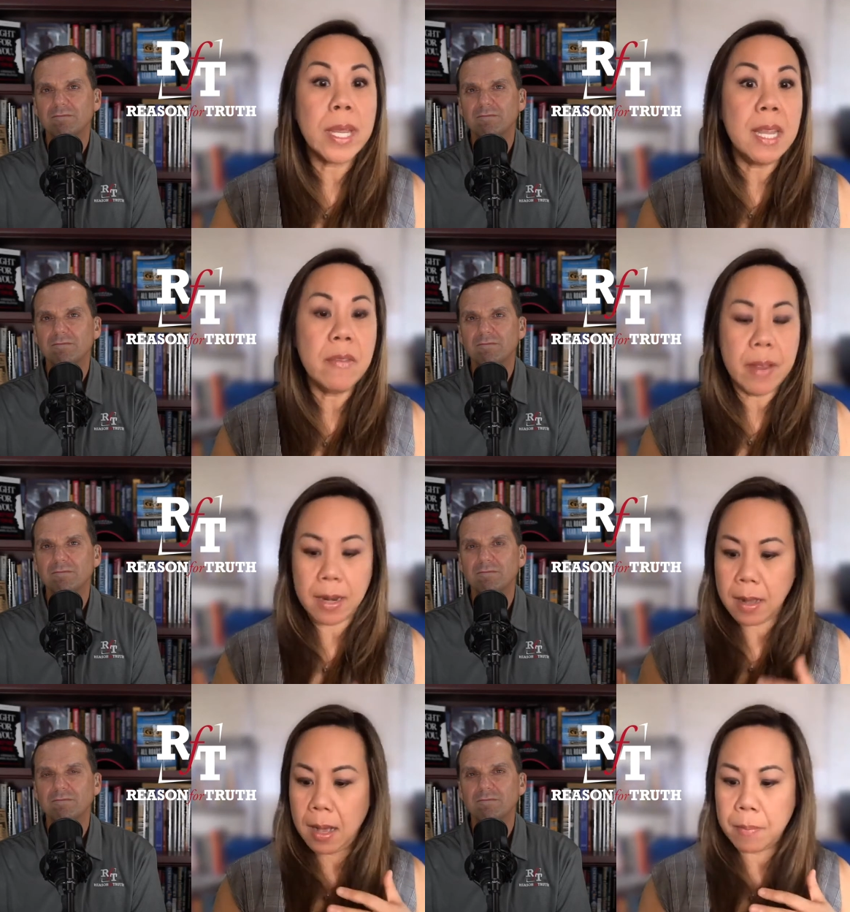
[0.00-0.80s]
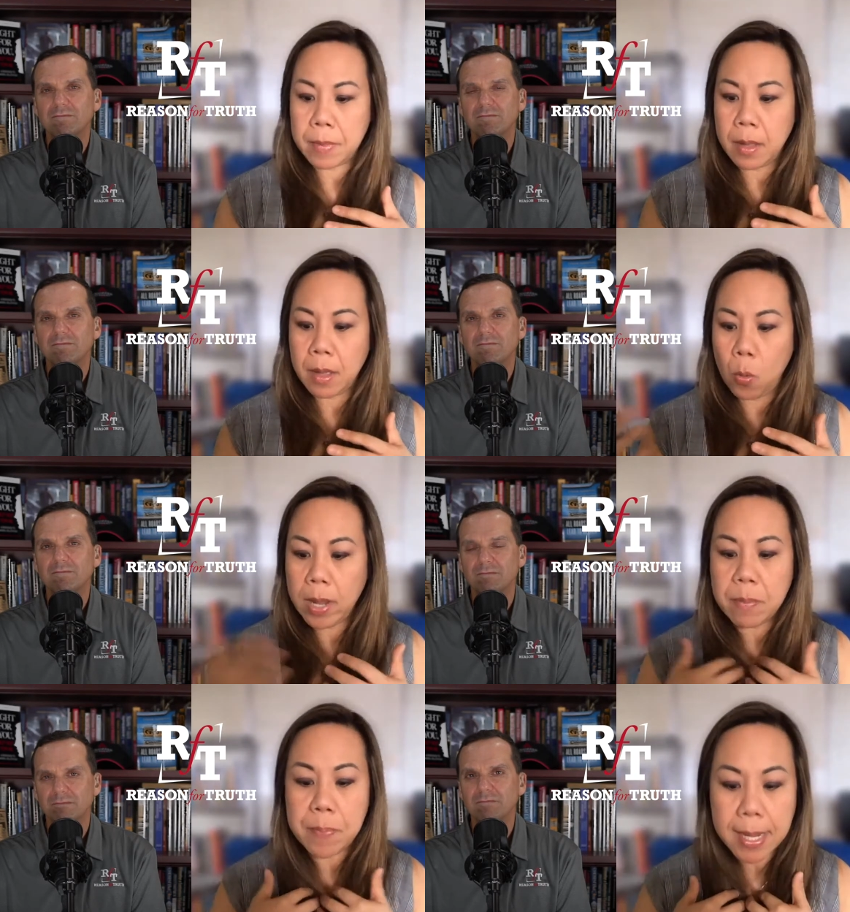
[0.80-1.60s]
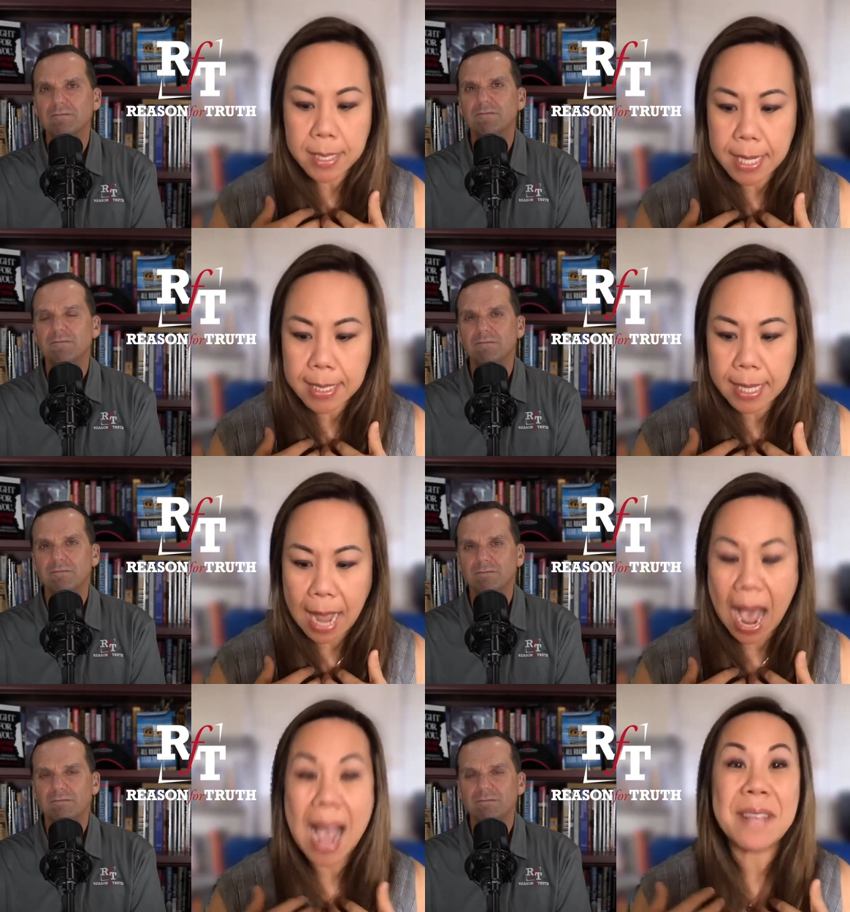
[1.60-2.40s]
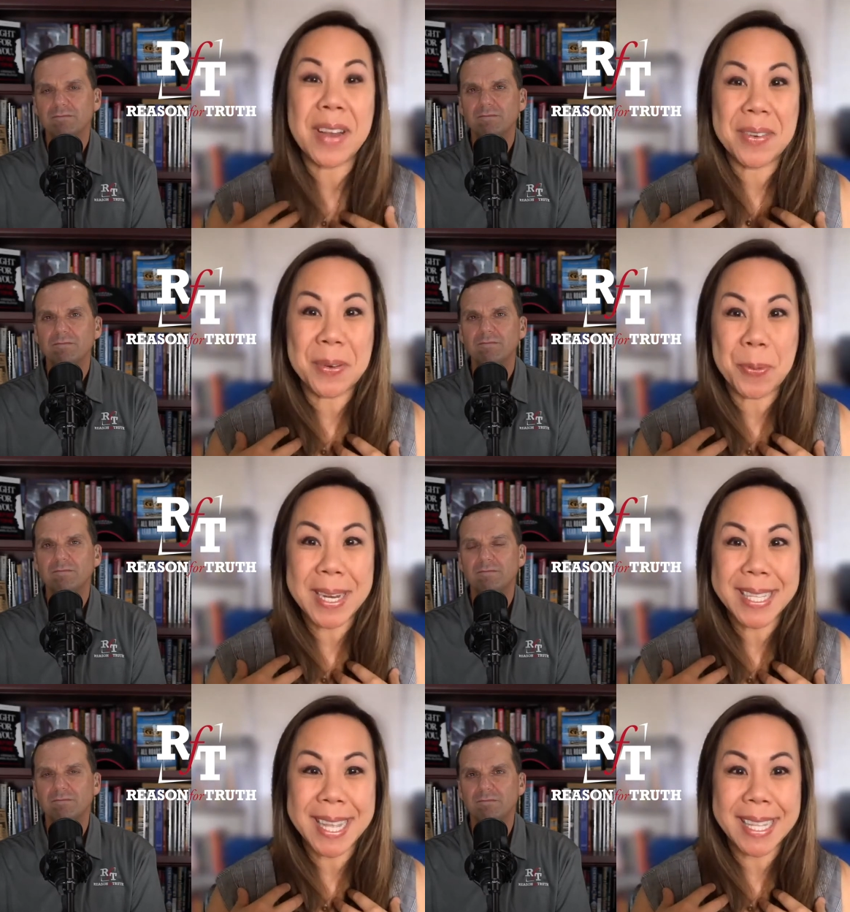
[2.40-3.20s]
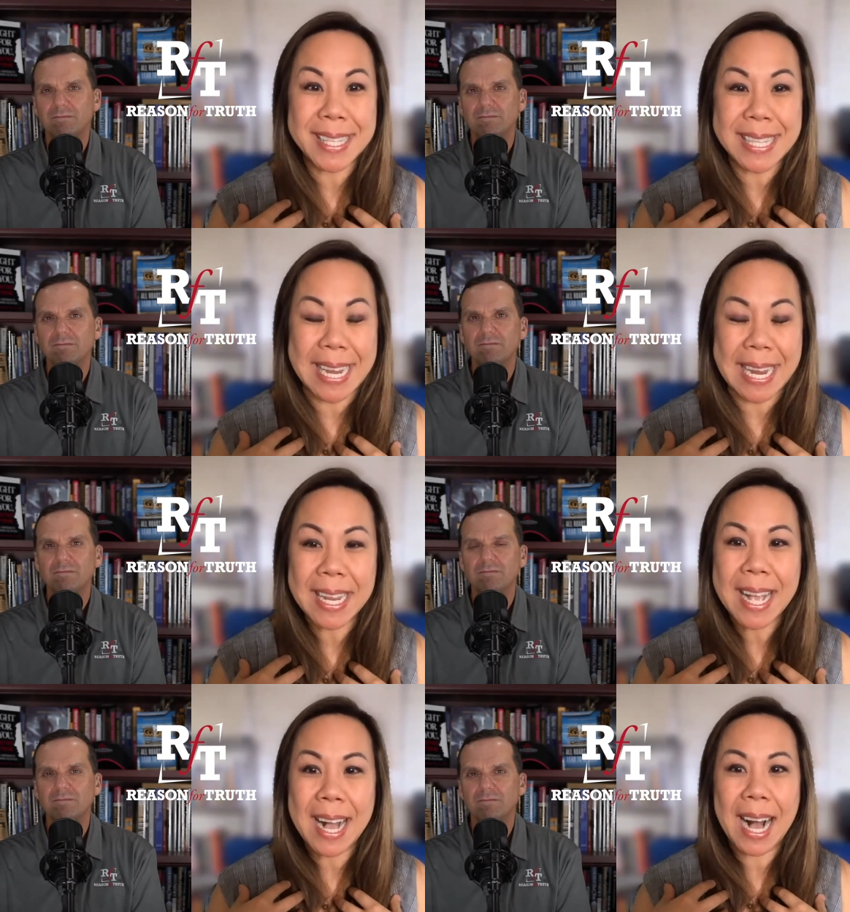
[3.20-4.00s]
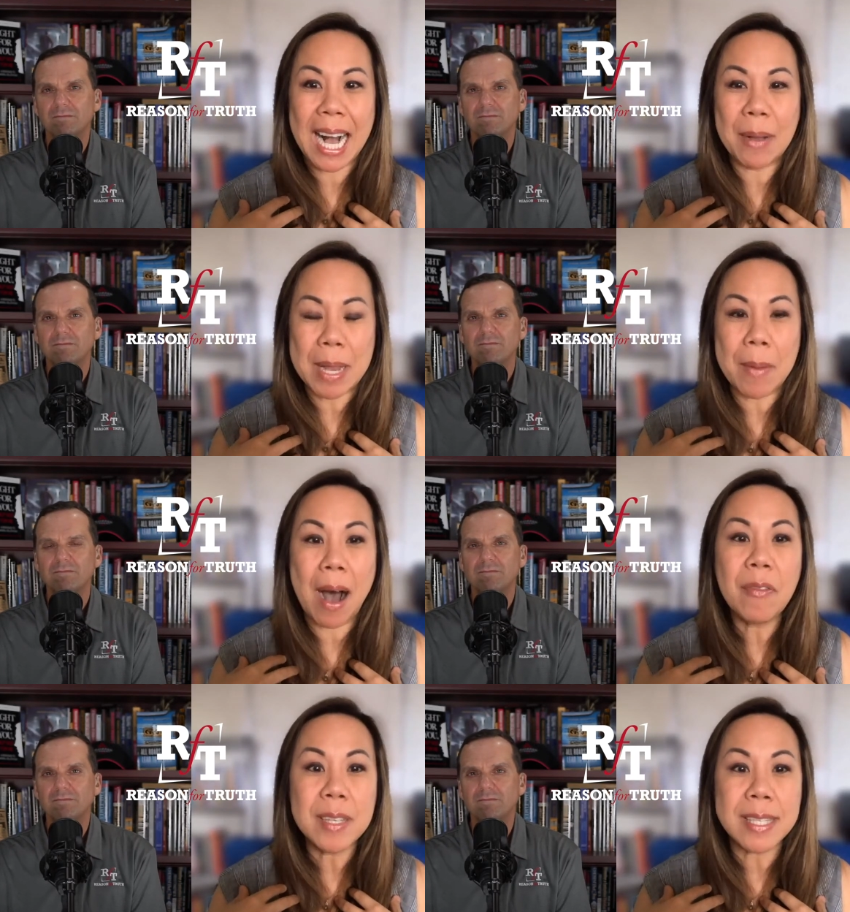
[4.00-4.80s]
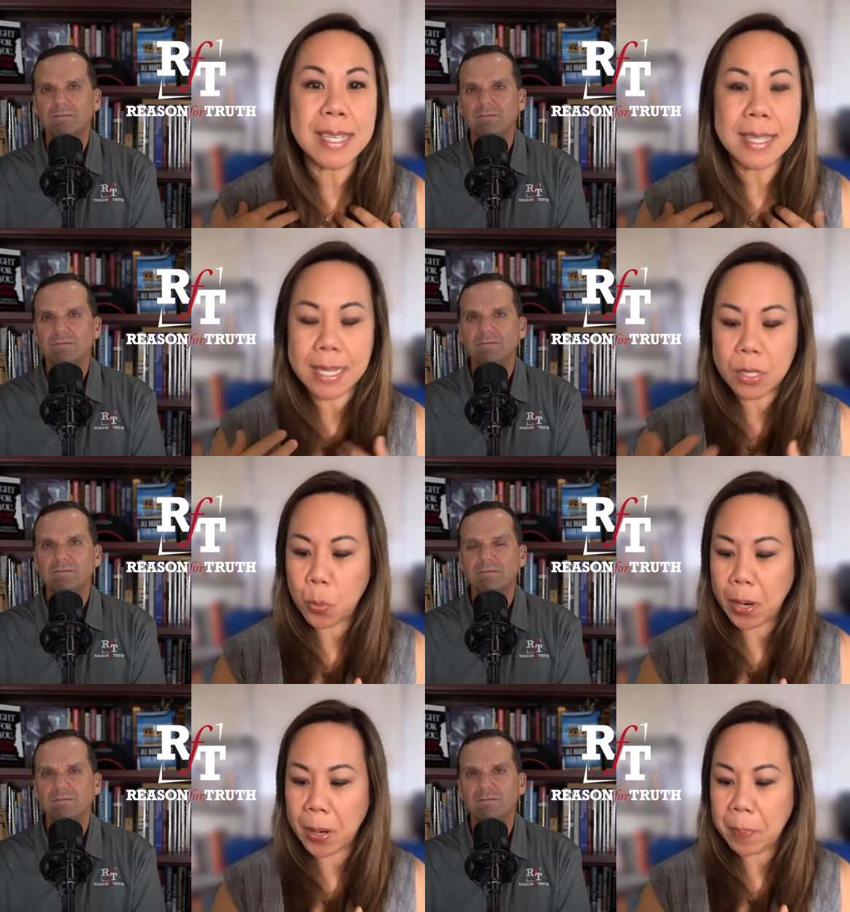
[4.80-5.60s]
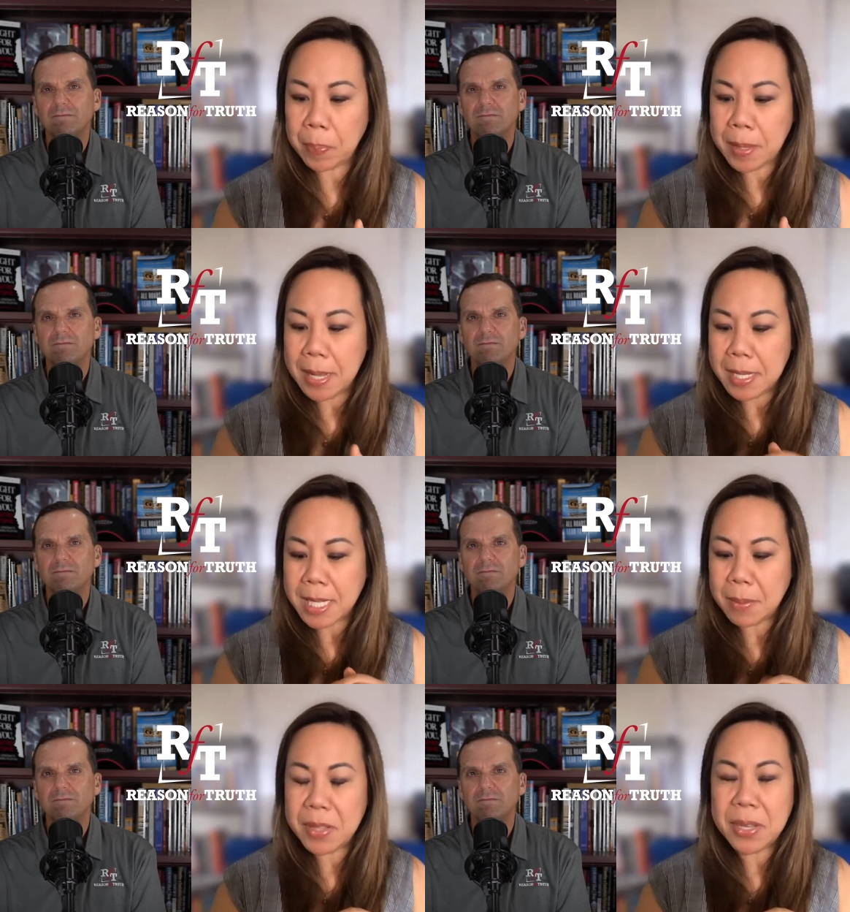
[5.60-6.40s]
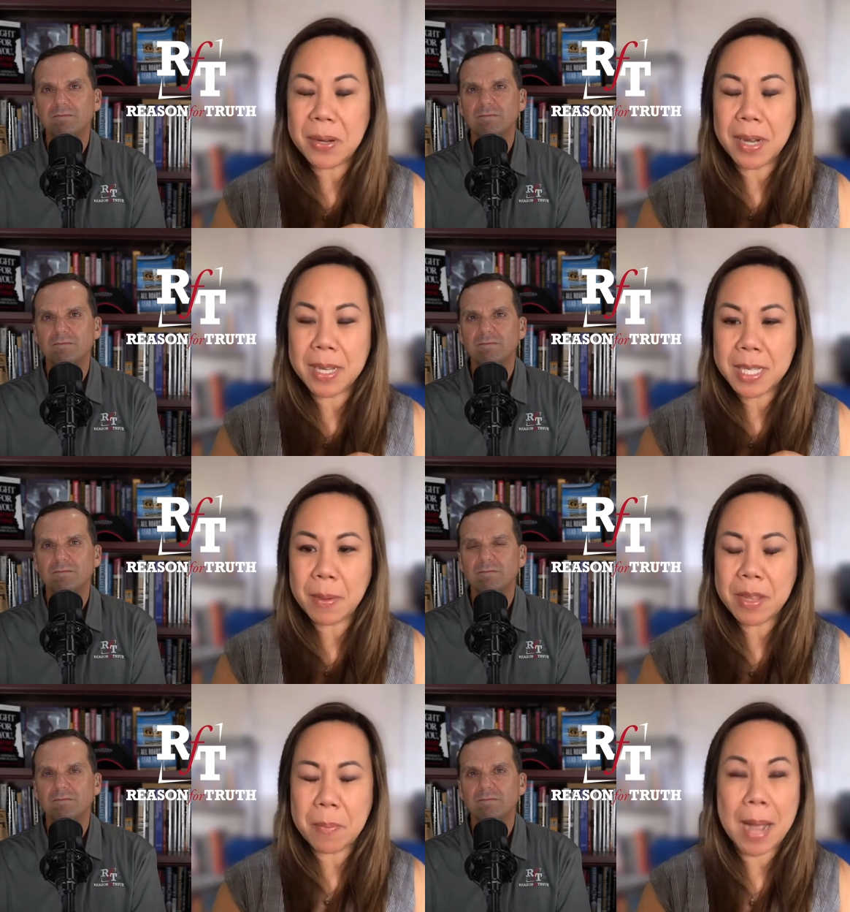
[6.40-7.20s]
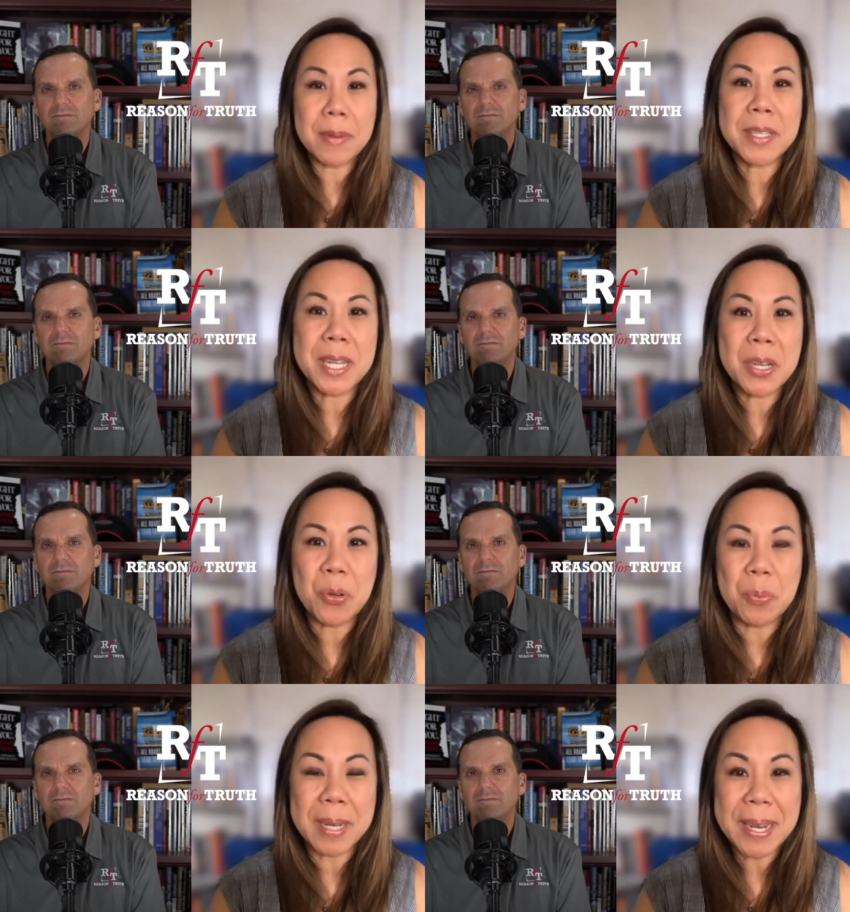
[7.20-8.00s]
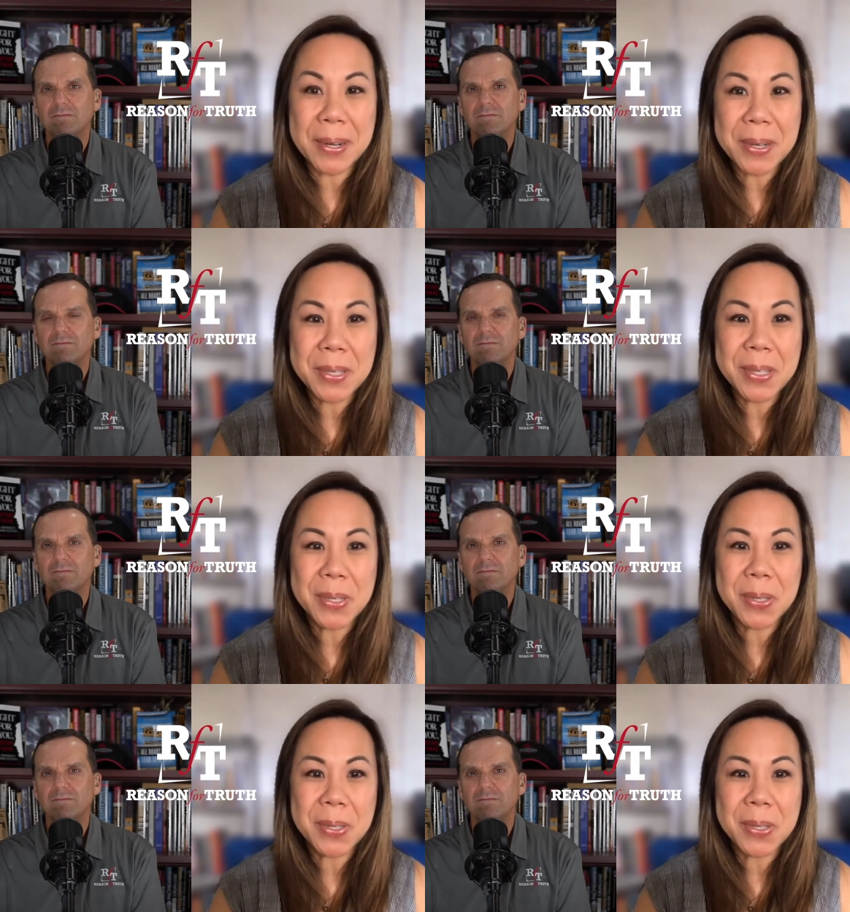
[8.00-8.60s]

Speaker 1: even um, one of the best things that I've ever witnessed and seen uh, in my offices is where some of their some of their Bible study group leaders